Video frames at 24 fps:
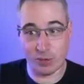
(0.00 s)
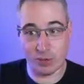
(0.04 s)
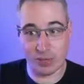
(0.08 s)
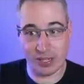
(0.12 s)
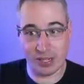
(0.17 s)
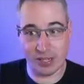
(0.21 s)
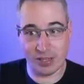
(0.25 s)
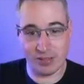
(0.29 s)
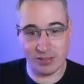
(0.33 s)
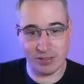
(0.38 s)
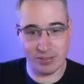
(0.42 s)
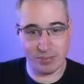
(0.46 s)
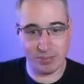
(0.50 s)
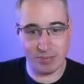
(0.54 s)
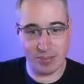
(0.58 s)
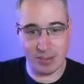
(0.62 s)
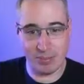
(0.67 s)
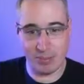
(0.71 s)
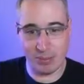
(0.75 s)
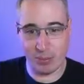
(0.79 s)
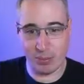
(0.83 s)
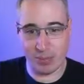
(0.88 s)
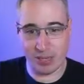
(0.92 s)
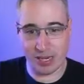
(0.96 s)
overkill.
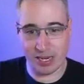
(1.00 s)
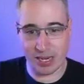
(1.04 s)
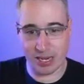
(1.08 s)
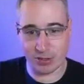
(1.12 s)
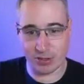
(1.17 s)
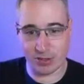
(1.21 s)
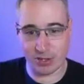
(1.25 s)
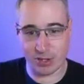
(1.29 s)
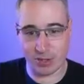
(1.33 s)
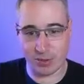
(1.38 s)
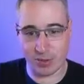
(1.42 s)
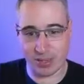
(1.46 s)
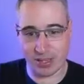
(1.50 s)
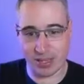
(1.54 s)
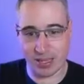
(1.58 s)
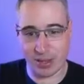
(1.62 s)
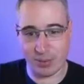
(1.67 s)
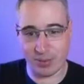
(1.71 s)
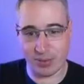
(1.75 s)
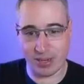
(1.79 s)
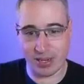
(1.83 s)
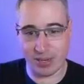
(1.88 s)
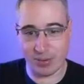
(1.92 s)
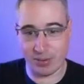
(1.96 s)
Maybe we could actually shrink
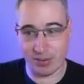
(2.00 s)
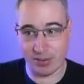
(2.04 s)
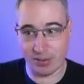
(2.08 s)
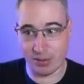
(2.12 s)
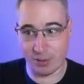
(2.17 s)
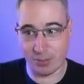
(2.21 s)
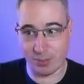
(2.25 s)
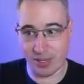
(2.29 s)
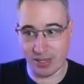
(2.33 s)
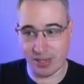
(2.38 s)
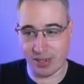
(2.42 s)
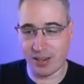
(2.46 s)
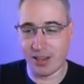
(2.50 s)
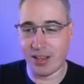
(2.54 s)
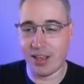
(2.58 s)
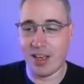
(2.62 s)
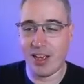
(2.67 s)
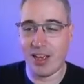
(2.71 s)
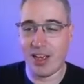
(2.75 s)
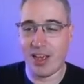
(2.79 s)
that one down a little bit.